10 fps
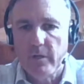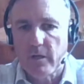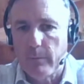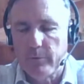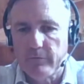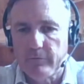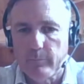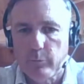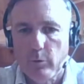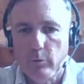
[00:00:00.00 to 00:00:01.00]
in a couple of
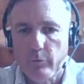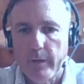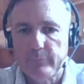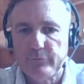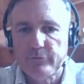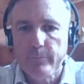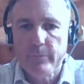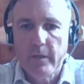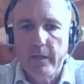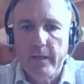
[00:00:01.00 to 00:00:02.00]
different programs,
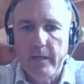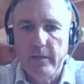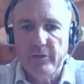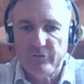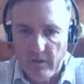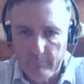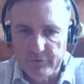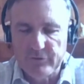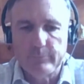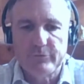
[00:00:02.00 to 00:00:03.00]
and it's
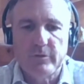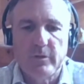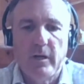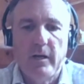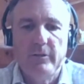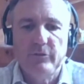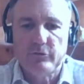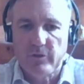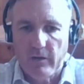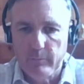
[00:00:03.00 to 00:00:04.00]
government subsidized,
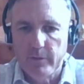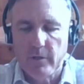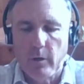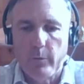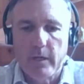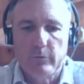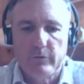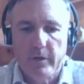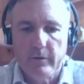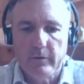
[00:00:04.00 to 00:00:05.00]
it's government going
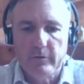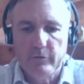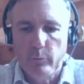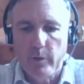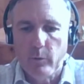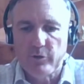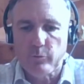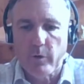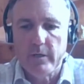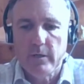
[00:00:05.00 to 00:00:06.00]
out there and doing
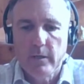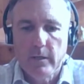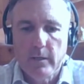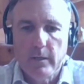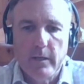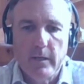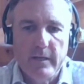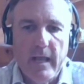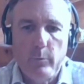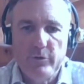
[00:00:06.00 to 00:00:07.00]
what's right. And
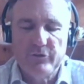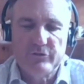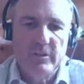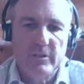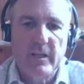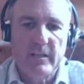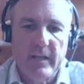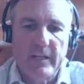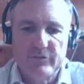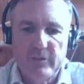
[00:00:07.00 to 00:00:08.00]
now we just need to take the
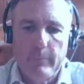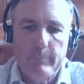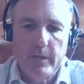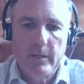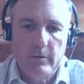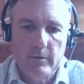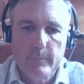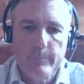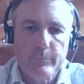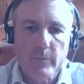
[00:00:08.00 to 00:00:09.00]
next step and
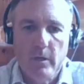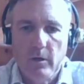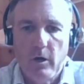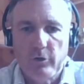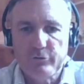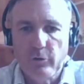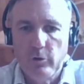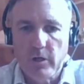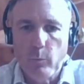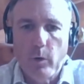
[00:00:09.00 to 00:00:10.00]
also
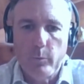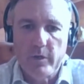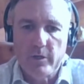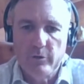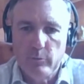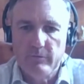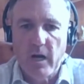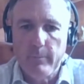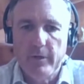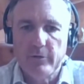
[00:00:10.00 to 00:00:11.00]
look at what we can do
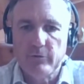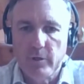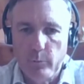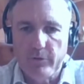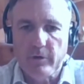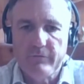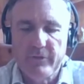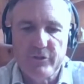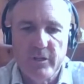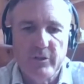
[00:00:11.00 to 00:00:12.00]
environmentally with our
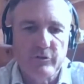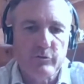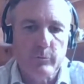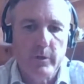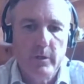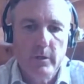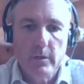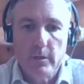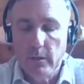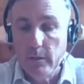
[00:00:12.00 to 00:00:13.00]
fishing industry,
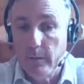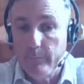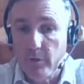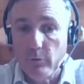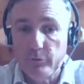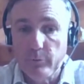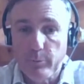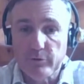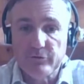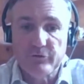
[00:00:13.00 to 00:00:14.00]
to
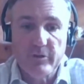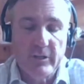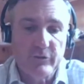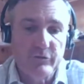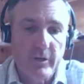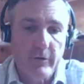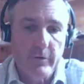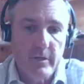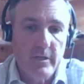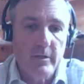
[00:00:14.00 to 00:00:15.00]
purchase the
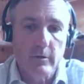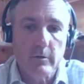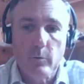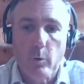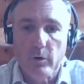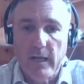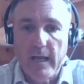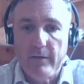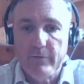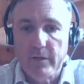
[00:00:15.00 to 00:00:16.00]
necessary gear or to
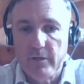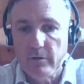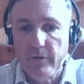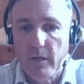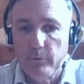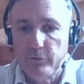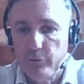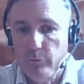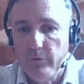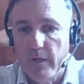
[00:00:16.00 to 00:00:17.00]
have that gear available
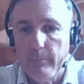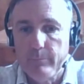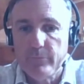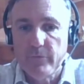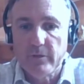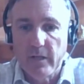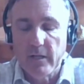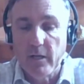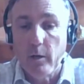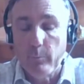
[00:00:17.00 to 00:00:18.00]
to them that they
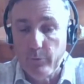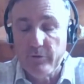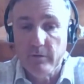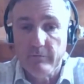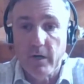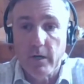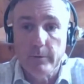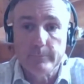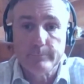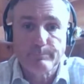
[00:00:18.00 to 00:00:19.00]
can help with the
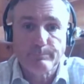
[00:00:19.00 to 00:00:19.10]
environment.